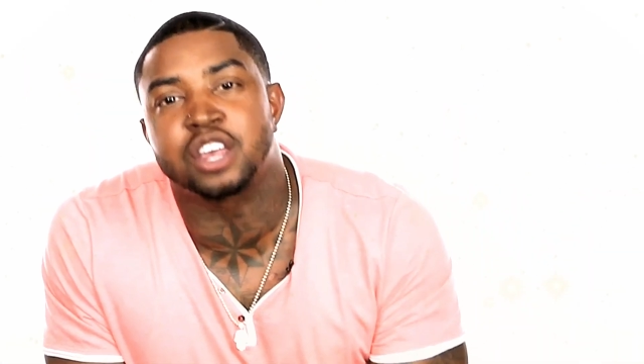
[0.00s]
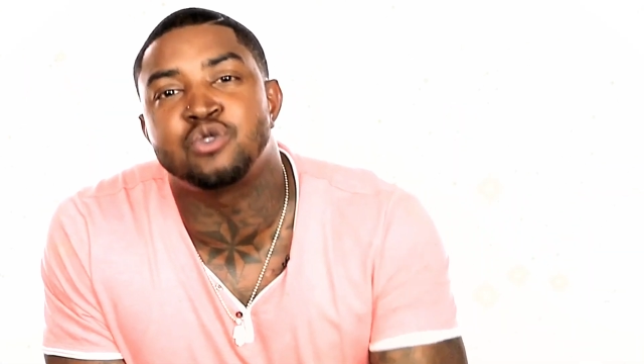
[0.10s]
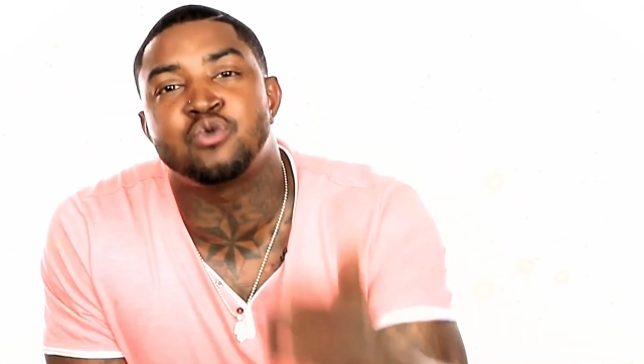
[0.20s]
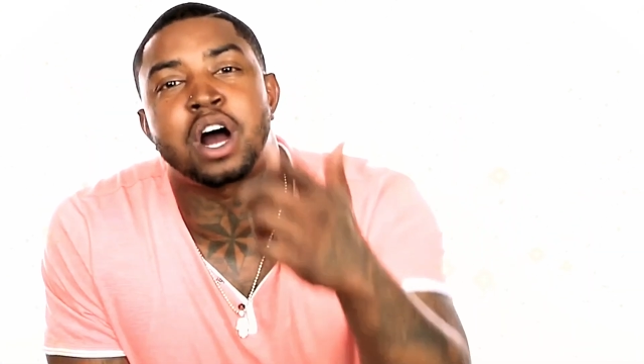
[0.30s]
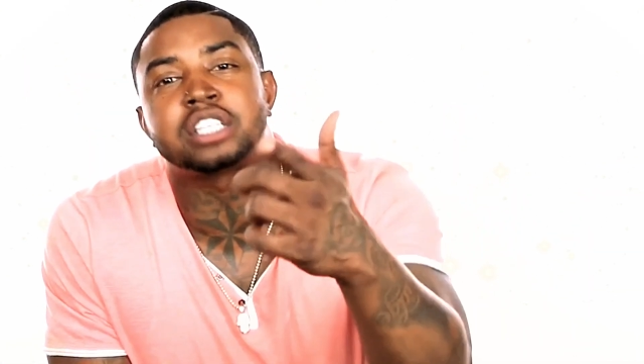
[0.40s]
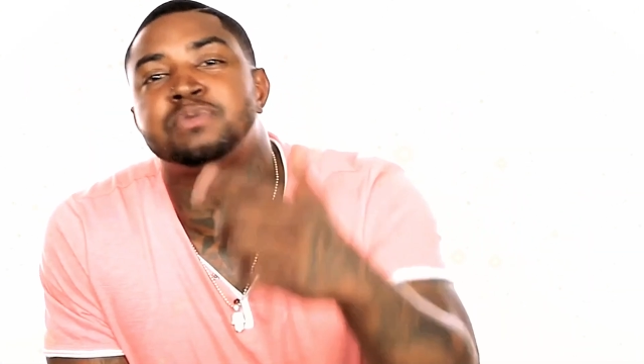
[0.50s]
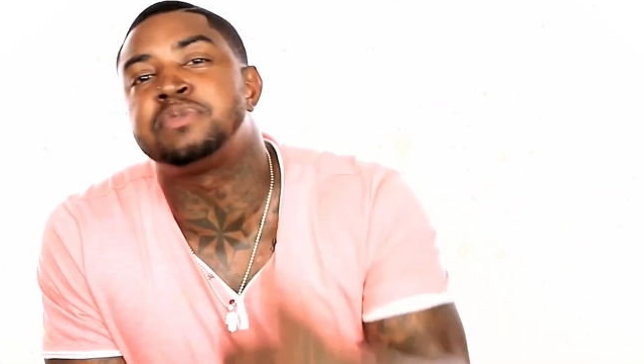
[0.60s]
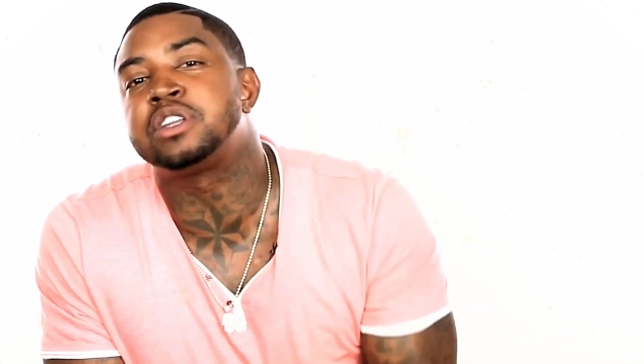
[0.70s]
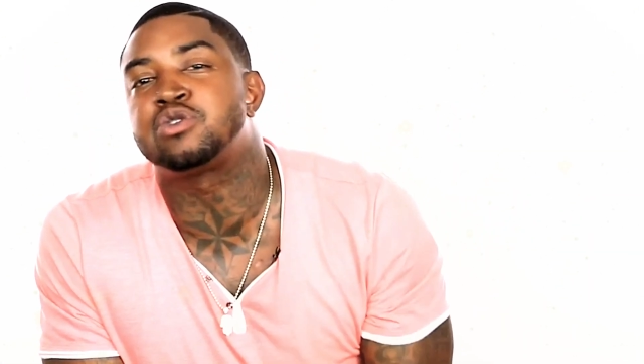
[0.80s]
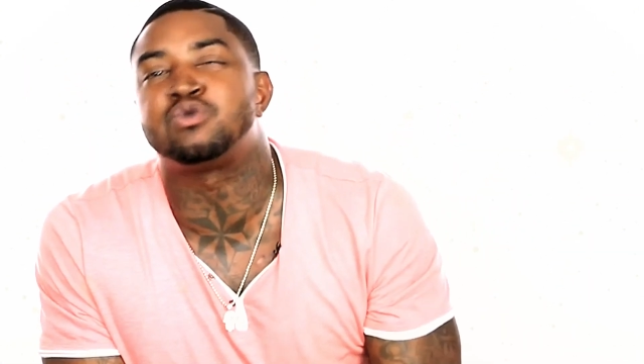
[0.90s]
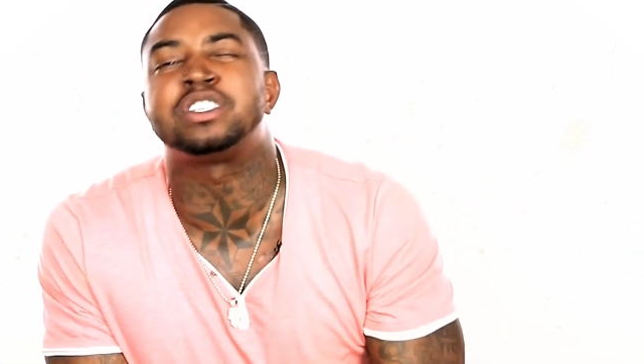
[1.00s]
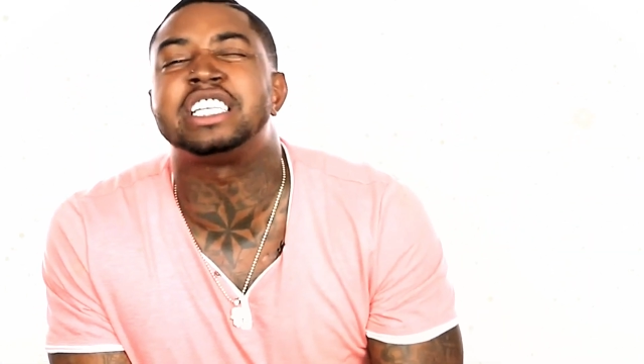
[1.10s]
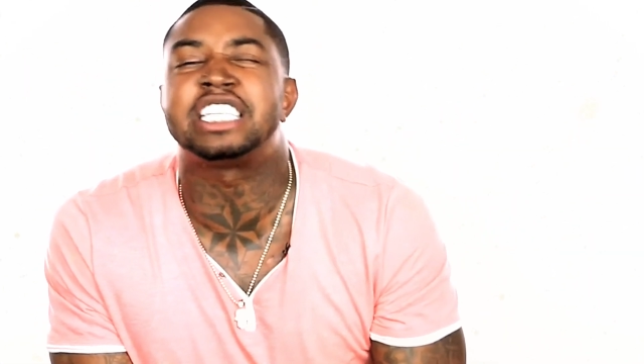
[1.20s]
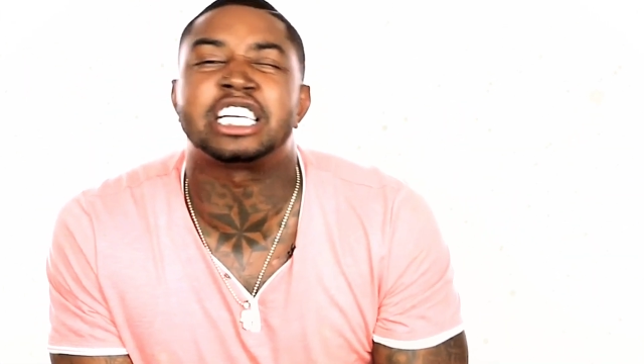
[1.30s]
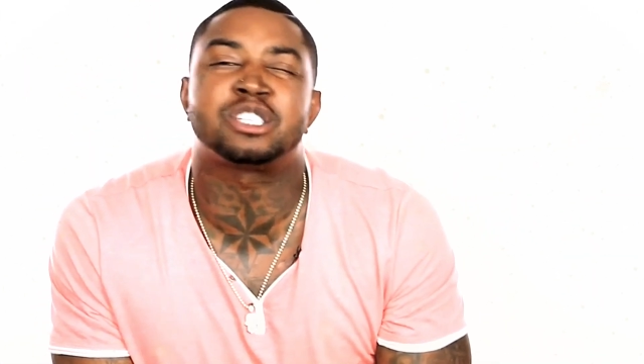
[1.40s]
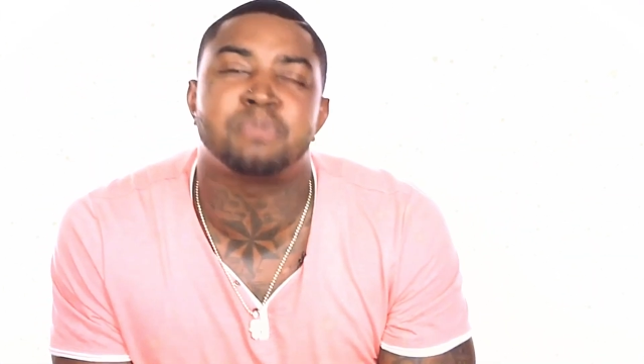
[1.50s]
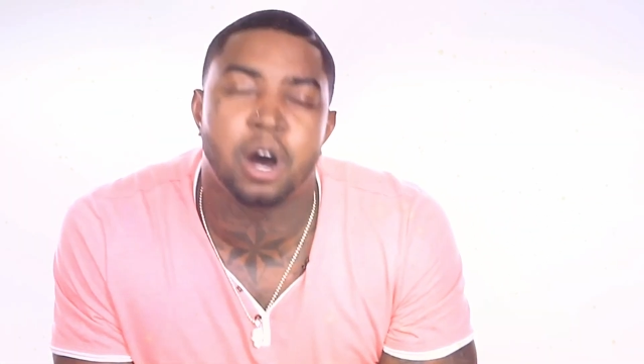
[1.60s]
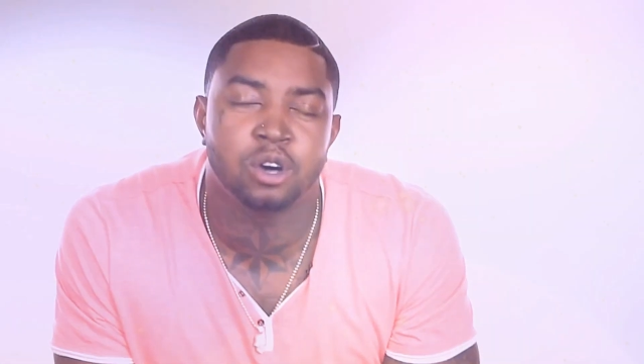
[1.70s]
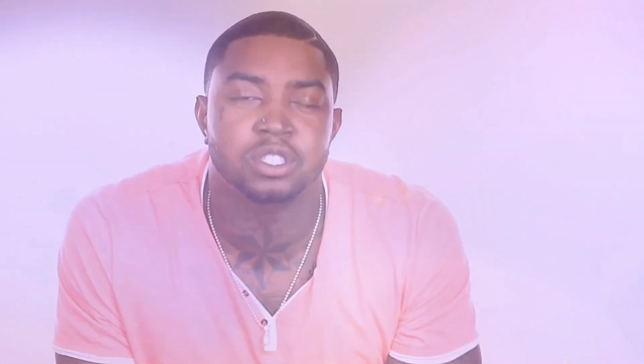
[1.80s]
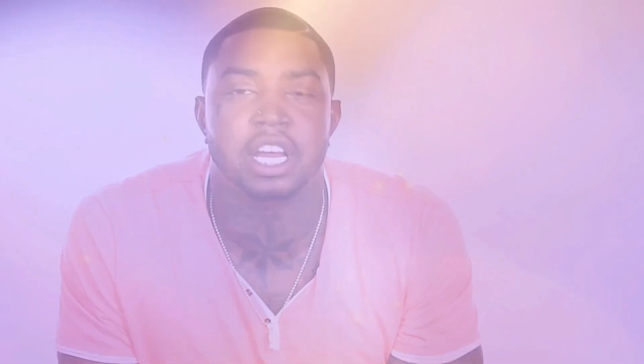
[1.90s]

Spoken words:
24 hours of the footage leak,